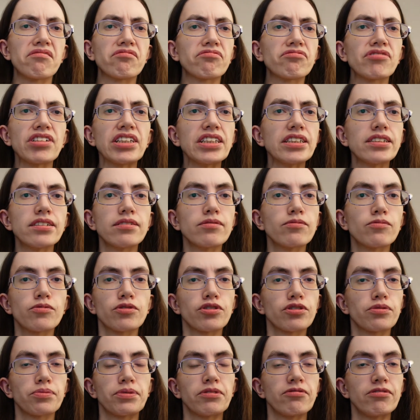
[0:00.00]
really didn't
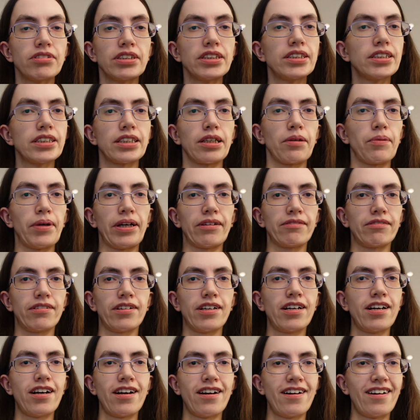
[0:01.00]
want to be reading about
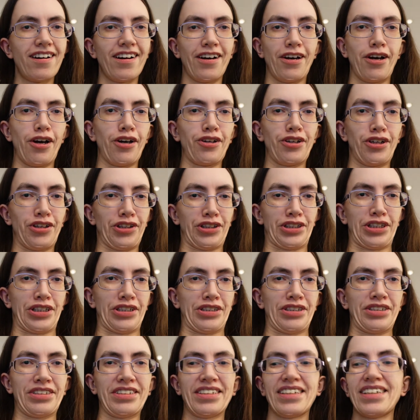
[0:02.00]
another
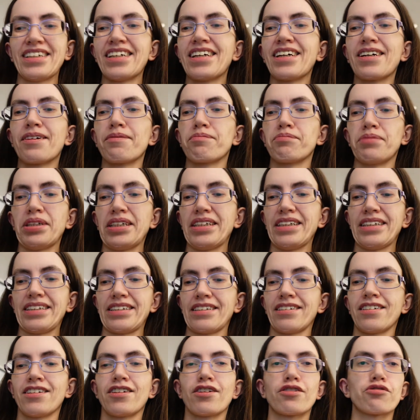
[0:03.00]
girl
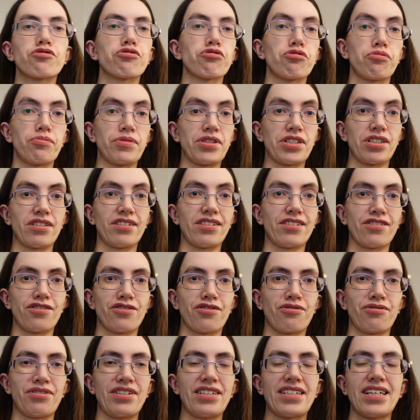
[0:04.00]
being
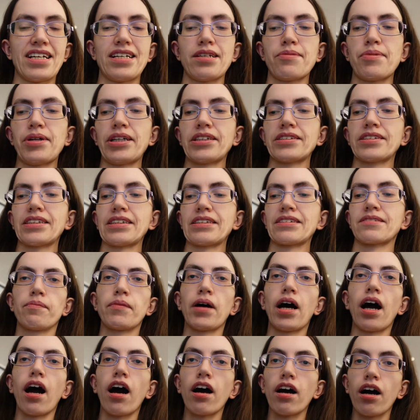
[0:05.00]
traumatised on a daily basis.
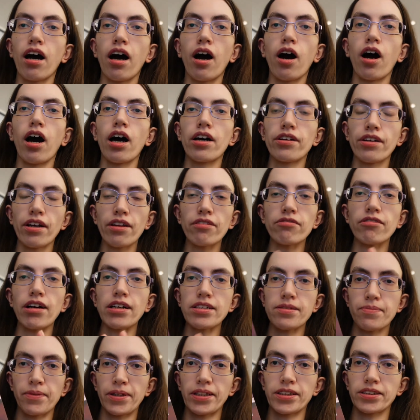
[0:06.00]
Another
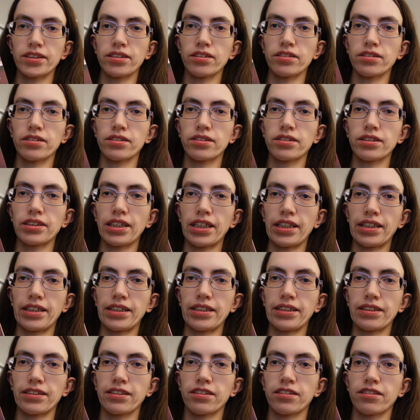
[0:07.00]
aspect
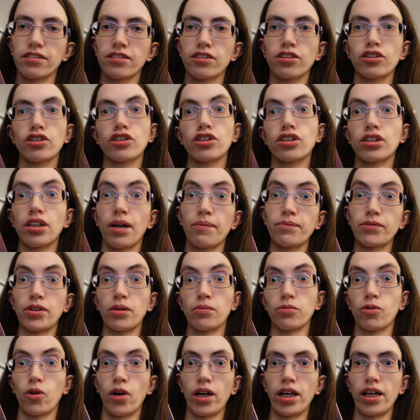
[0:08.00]
that comes
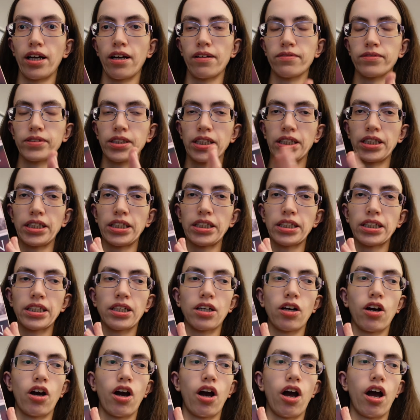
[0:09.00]
up quite heavily
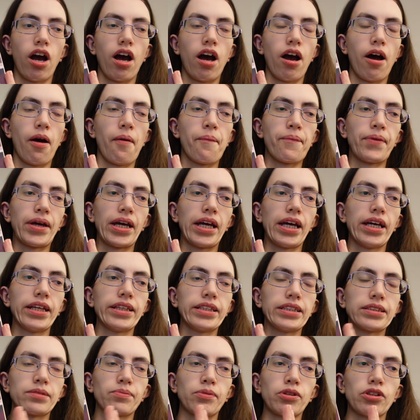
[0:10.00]
in
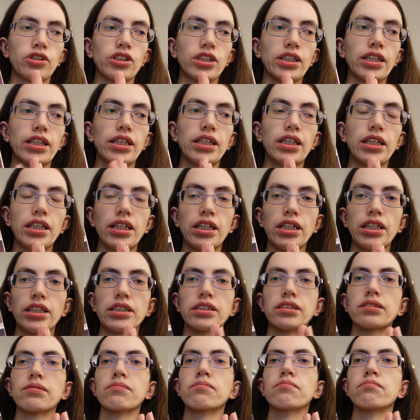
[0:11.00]
this book
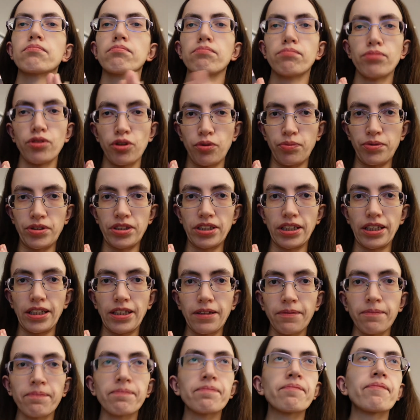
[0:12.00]
is puberty.
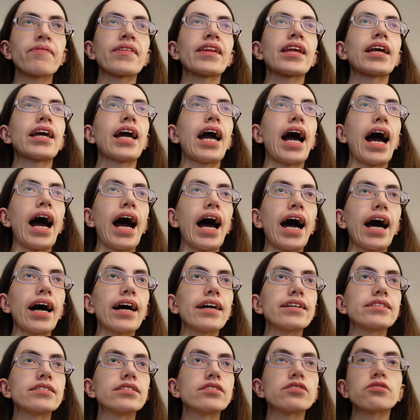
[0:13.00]

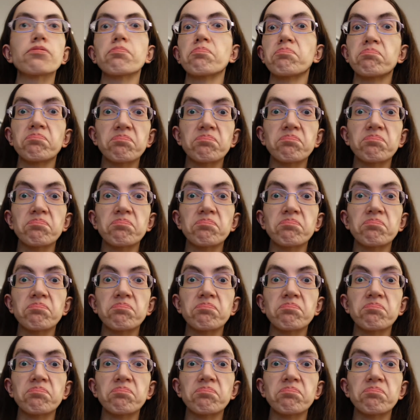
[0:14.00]
And